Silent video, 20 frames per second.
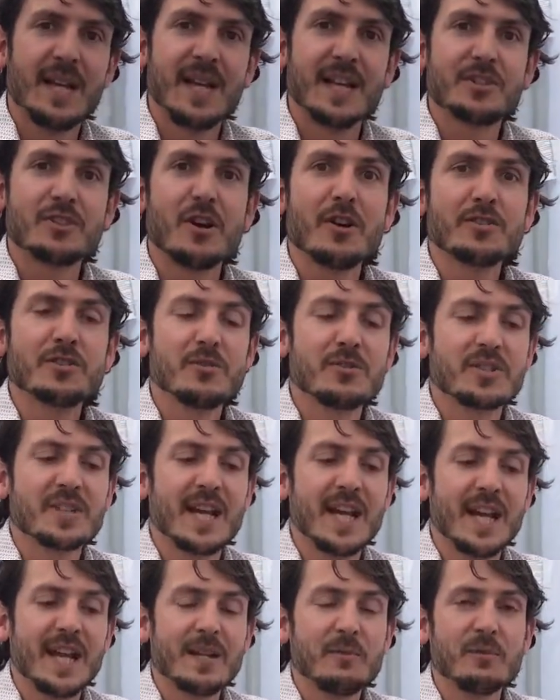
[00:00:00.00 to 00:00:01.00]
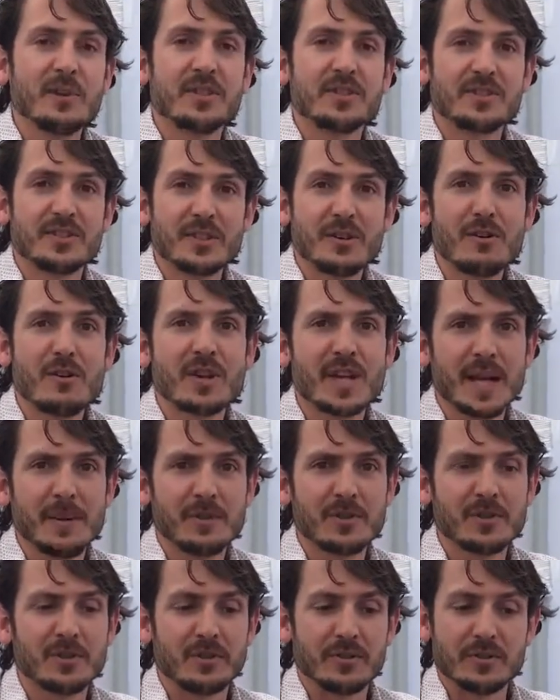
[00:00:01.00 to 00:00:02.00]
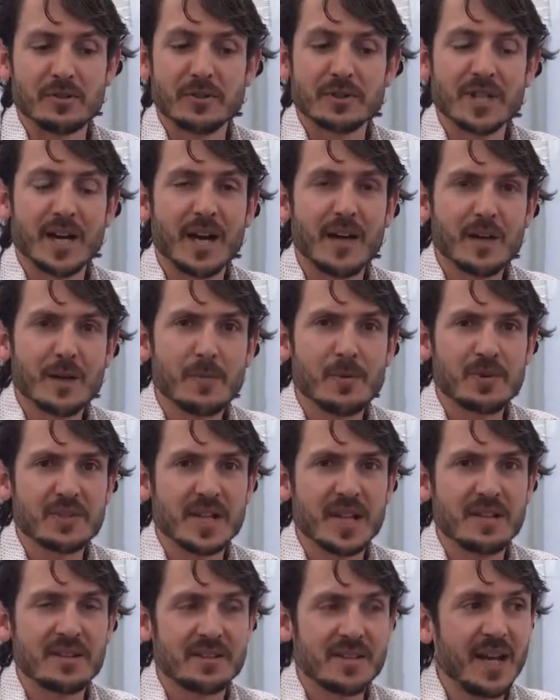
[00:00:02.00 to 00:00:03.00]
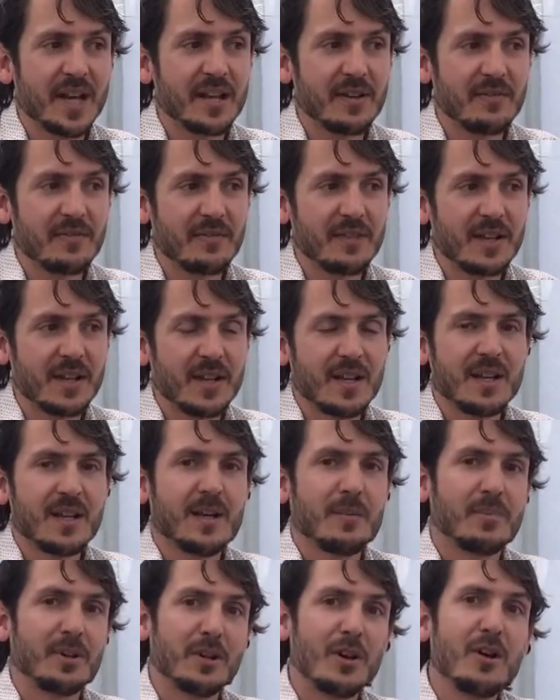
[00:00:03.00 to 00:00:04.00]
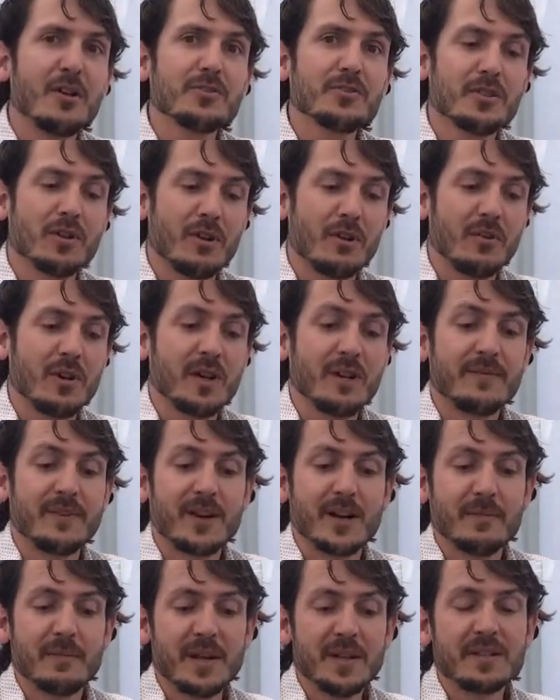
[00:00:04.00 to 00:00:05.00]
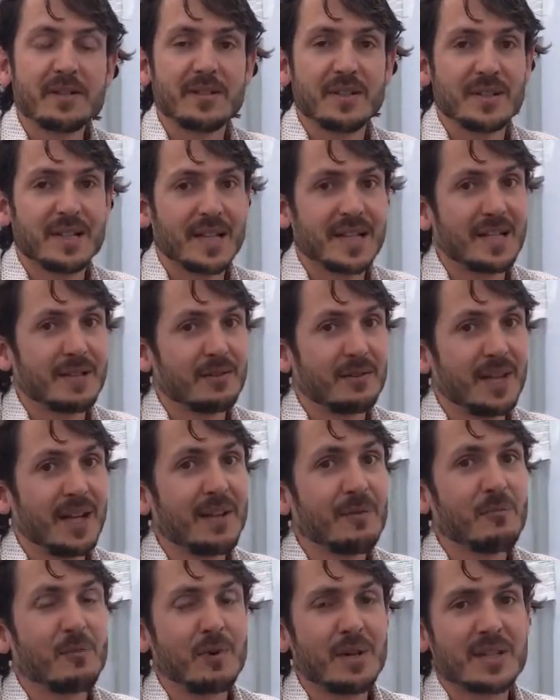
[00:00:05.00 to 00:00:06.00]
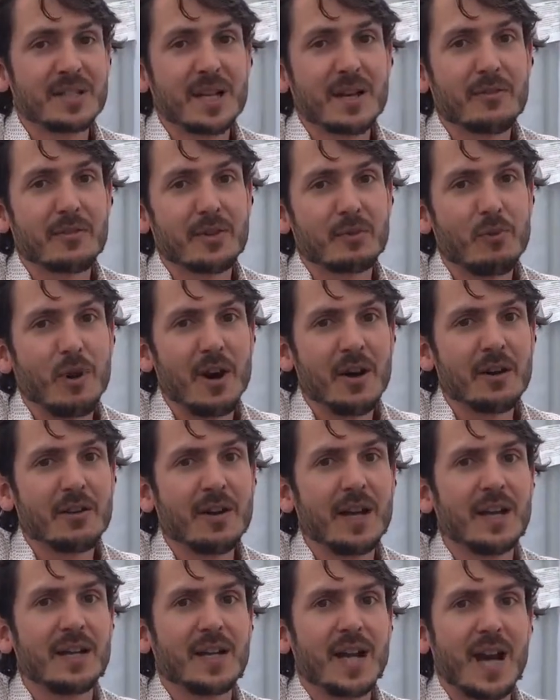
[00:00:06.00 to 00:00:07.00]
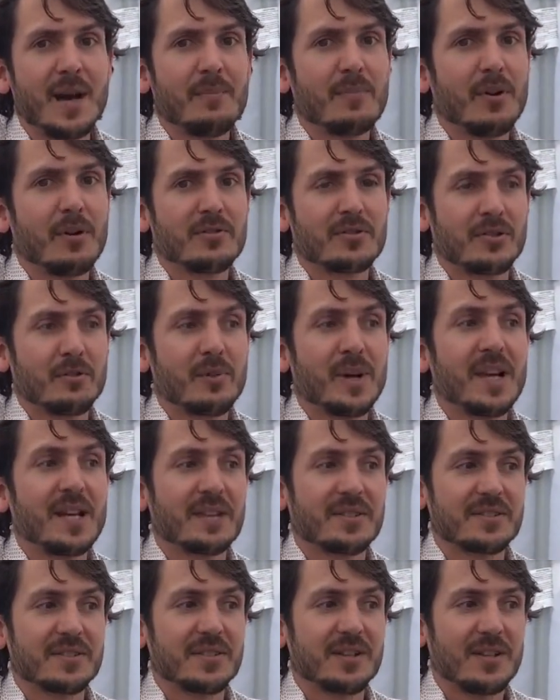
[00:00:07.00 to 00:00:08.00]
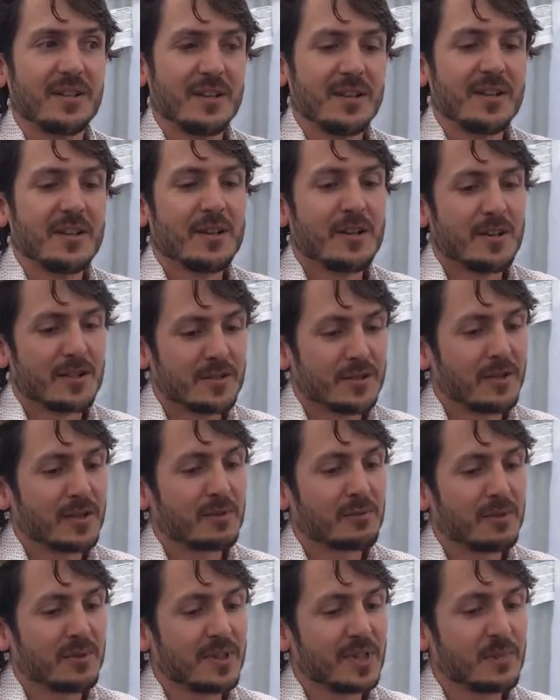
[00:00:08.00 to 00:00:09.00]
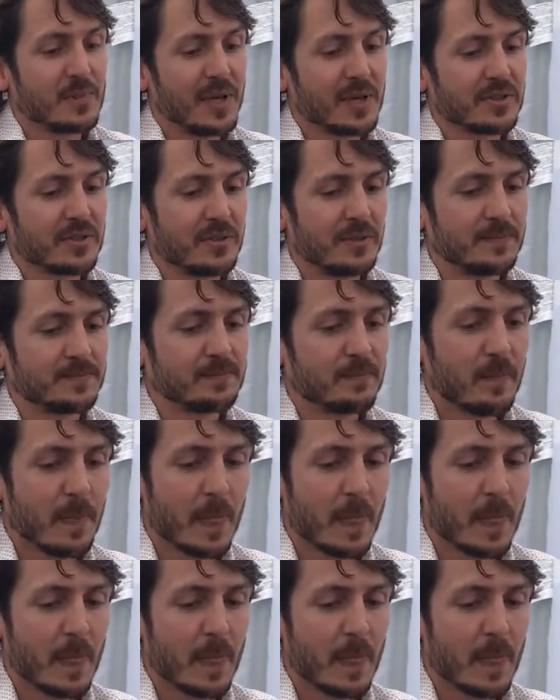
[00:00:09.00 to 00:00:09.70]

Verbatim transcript: It's also tanned with zero chemicals, so it's 100% safe but also environmentally they can then recycle the water and compost the waste. This is beautiful. So it's really special.